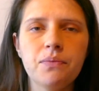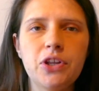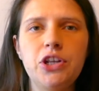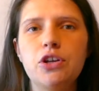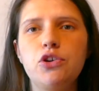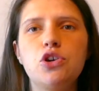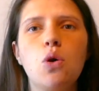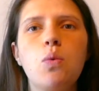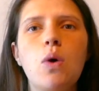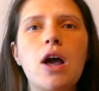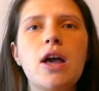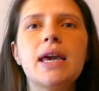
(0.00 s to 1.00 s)
you know, you're
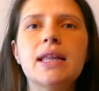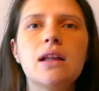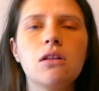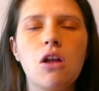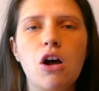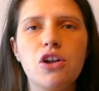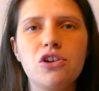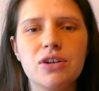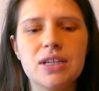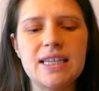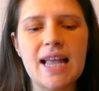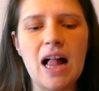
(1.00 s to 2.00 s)
working a lot on
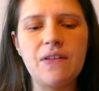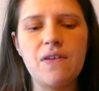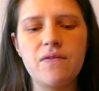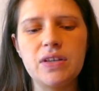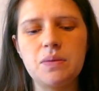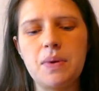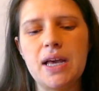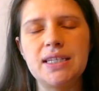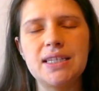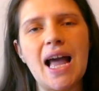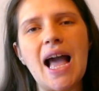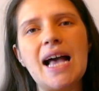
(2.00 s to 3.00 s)
yourself and this
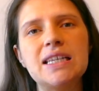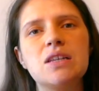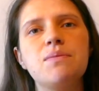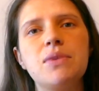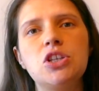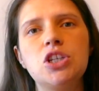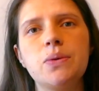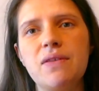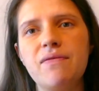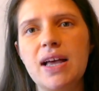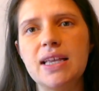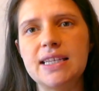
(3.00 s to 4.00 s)
person hasn't been
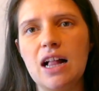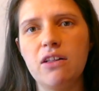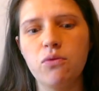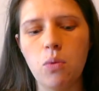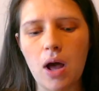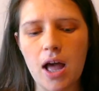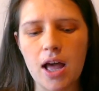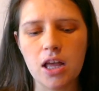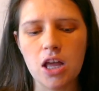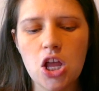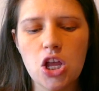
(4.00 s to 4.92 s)
doing that self-work.